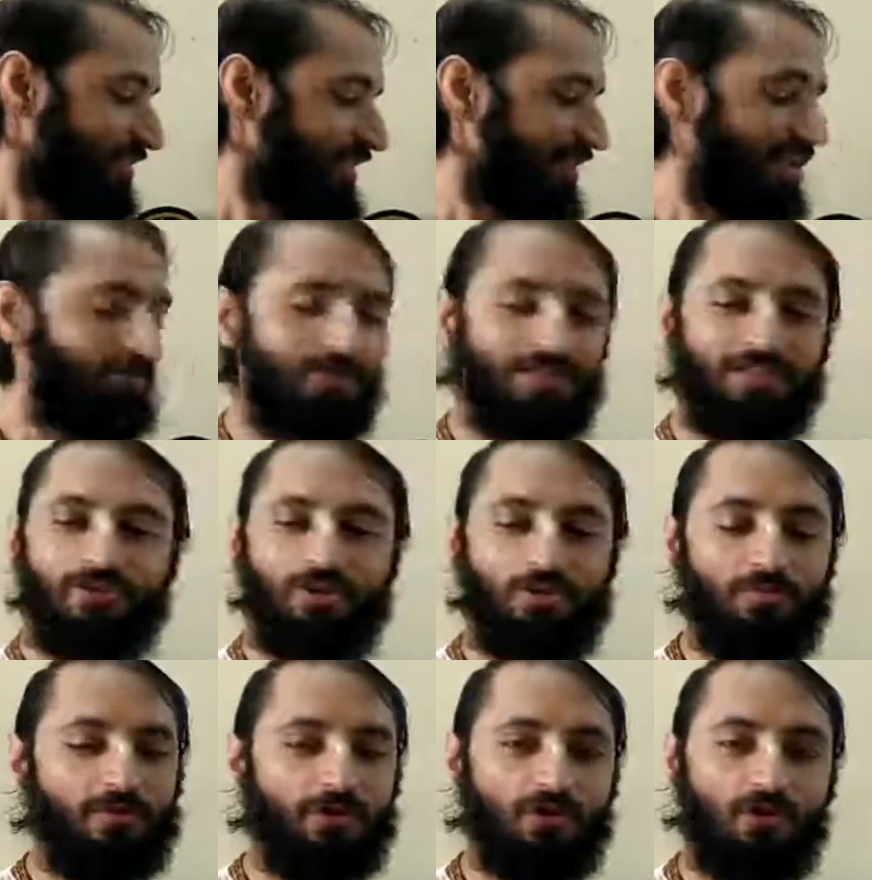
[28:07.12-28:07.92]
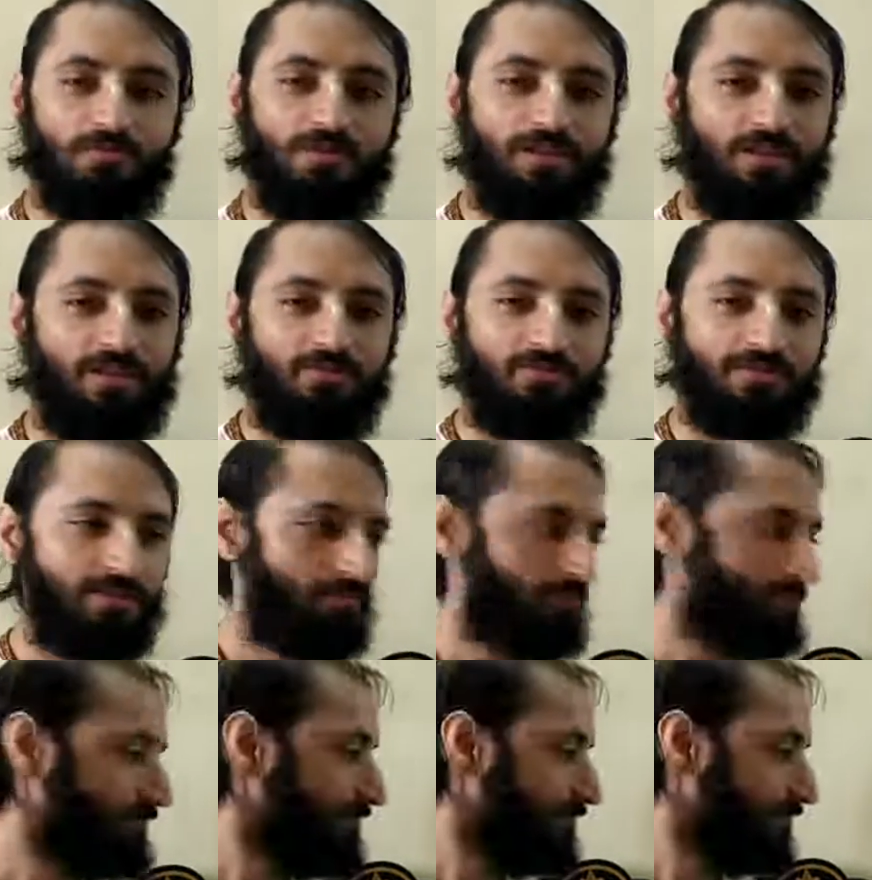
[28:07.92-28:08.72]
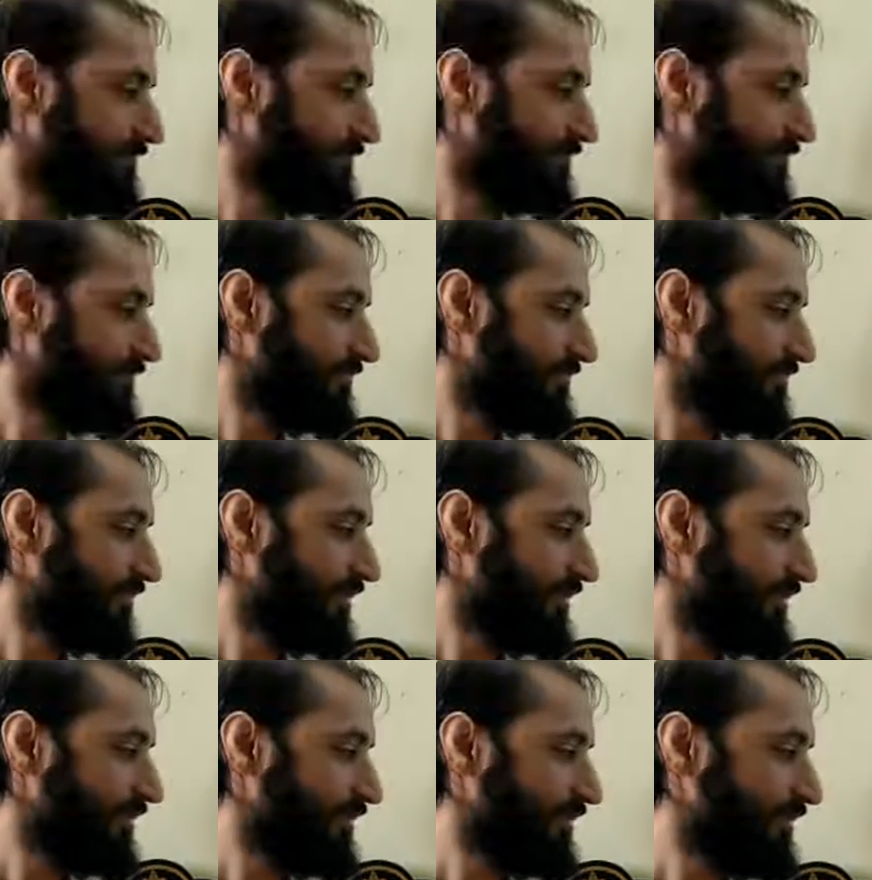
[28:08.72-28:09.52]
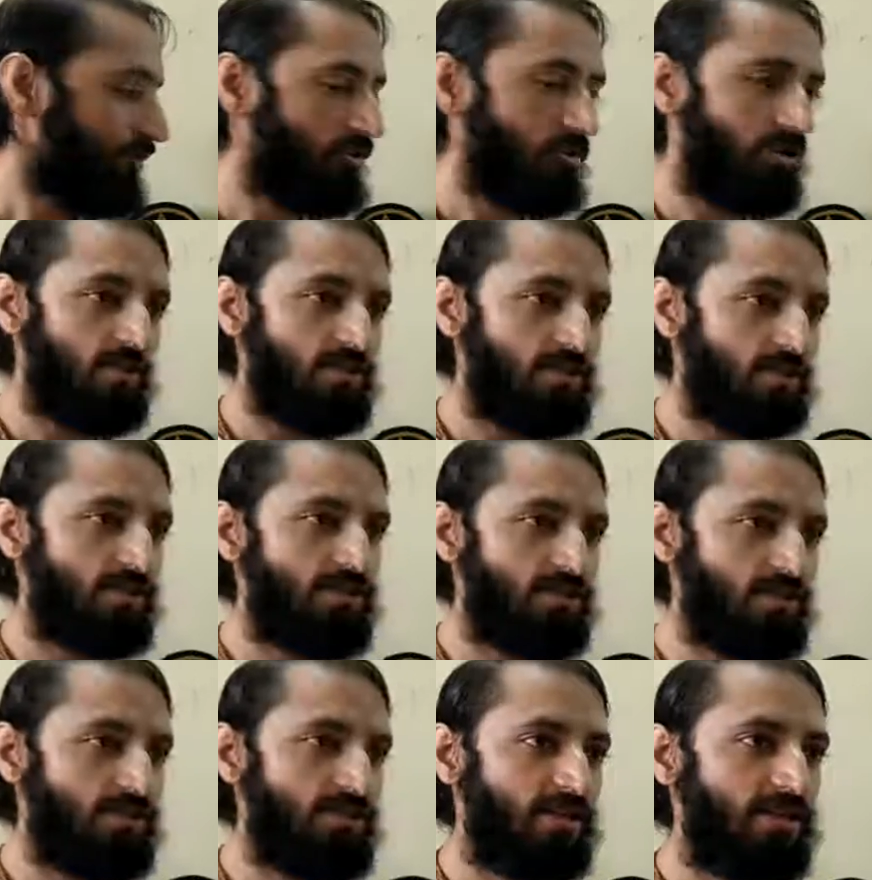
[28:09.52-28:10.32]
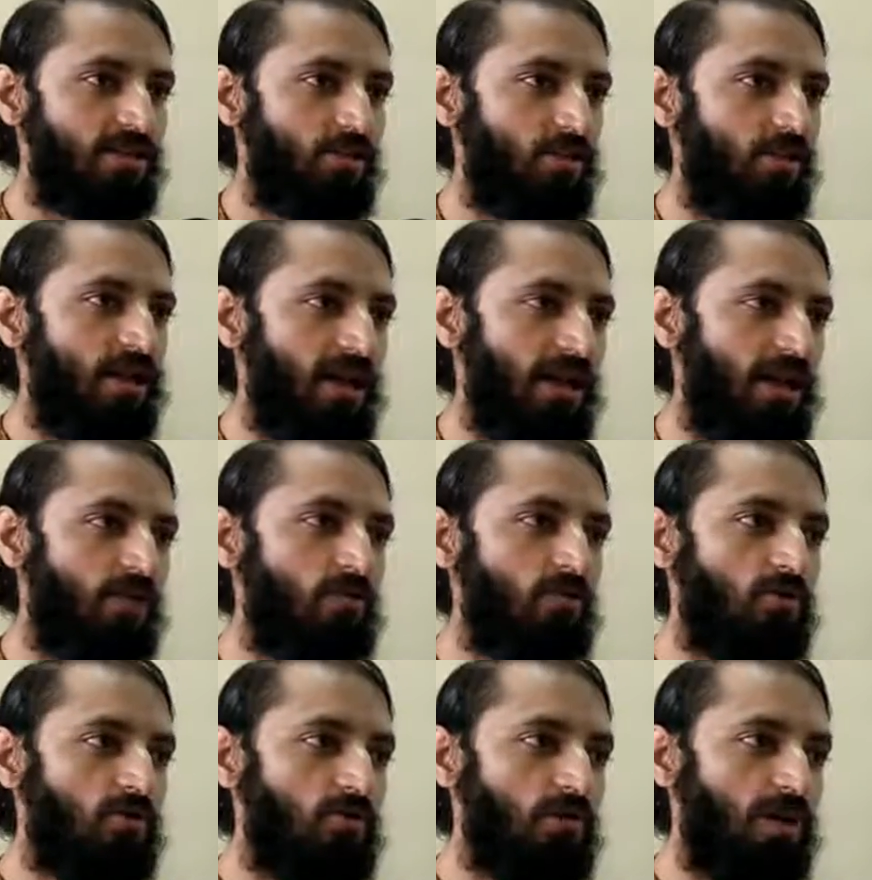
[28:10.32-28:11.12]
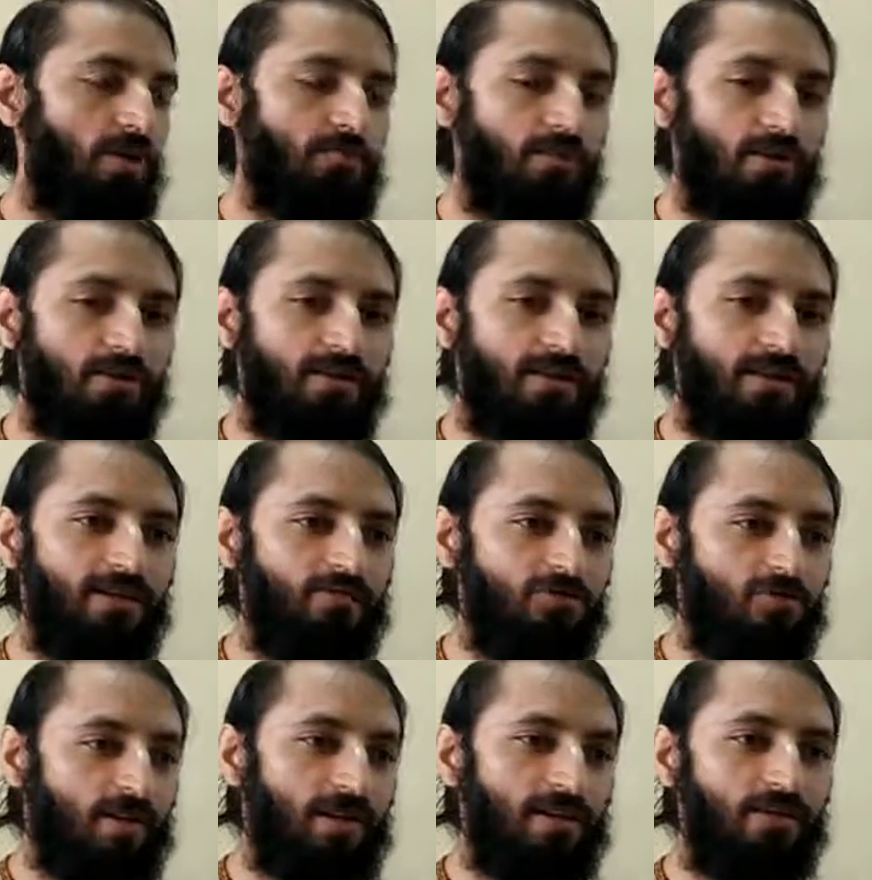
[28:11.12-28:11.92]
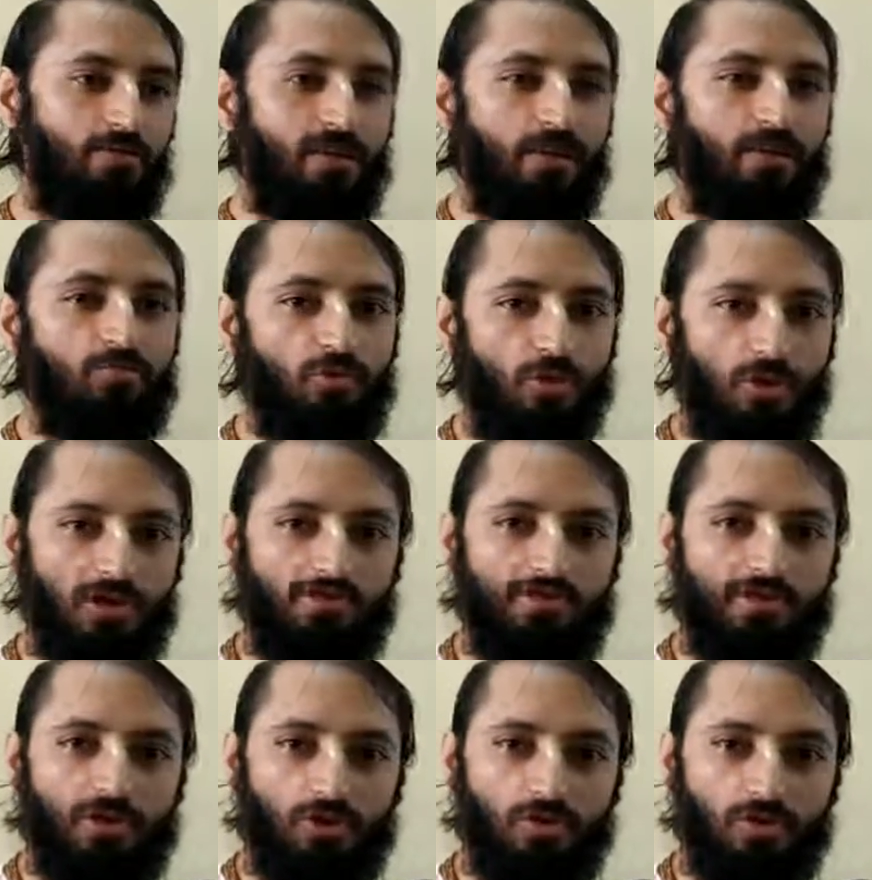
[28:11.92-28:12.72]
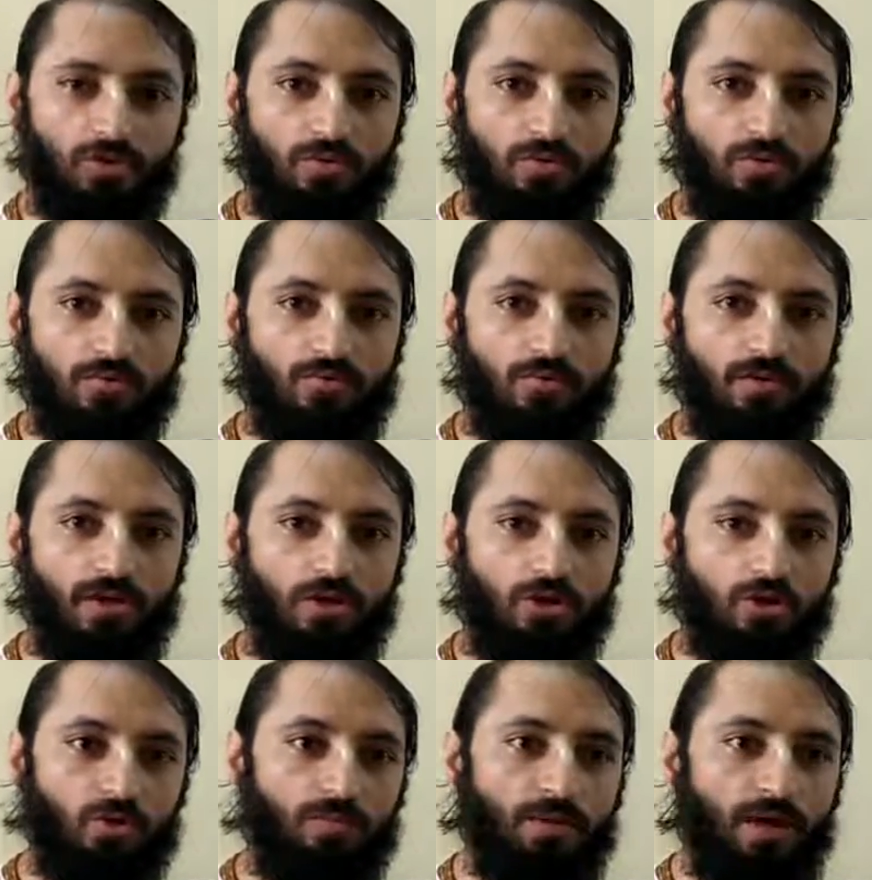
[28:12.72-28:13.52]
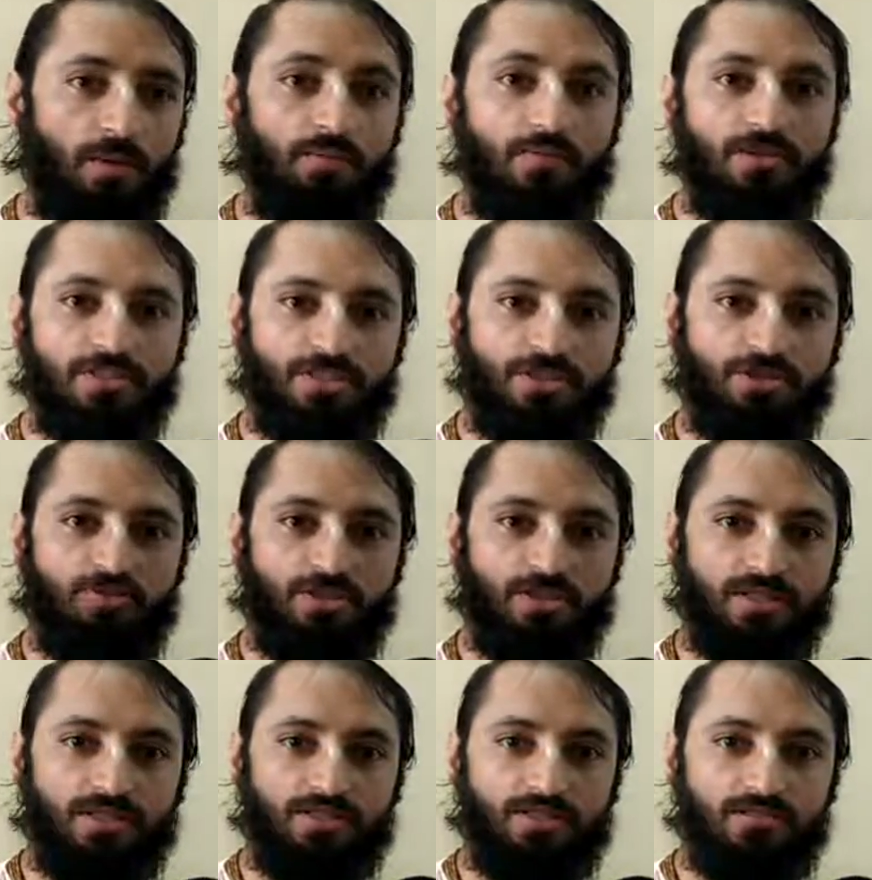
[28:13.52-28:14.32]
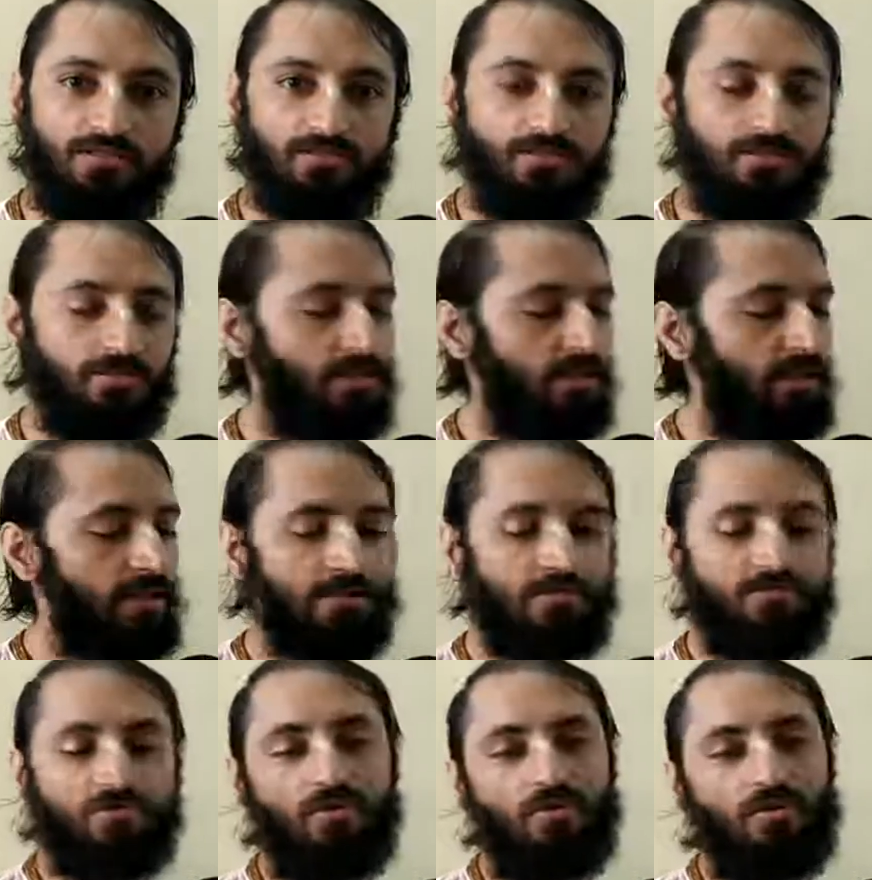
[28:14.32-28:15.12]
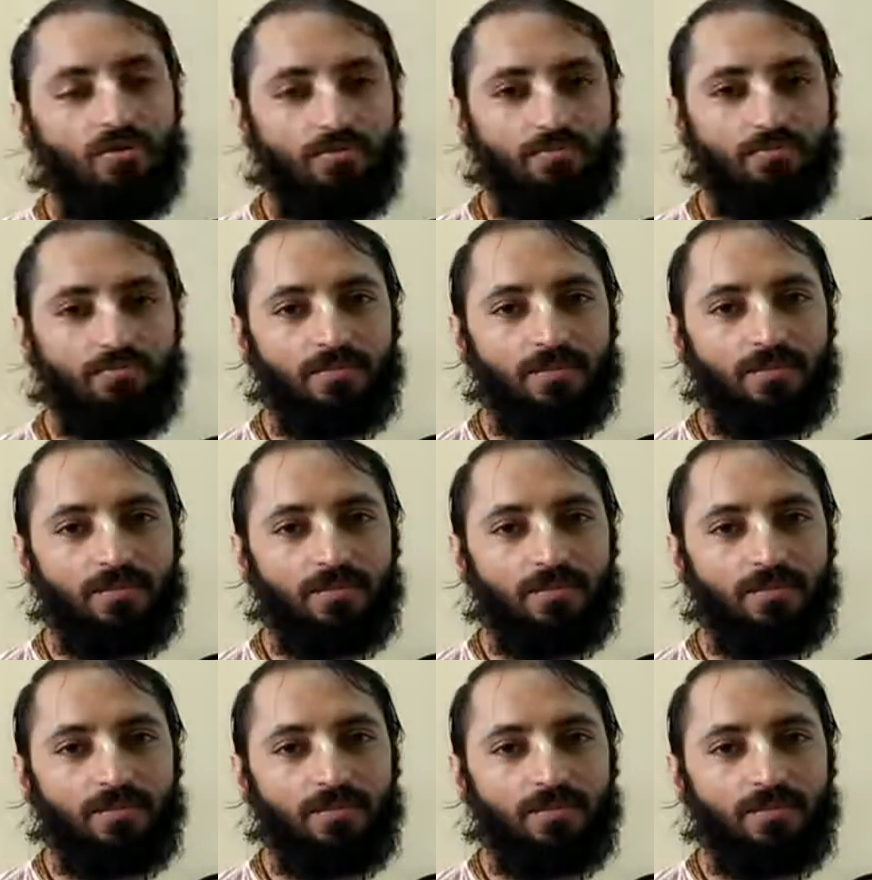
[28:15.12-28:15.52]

Everything will be topsy-turvy. You cannot just say, oh, I have got Brahman thread, so I have become qualified to do Brahman's duties. That is wrong.